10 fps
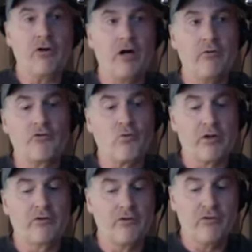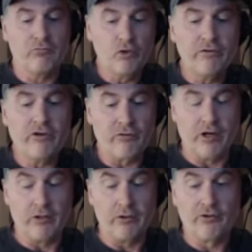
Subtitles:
I always wanted to do movie trailers.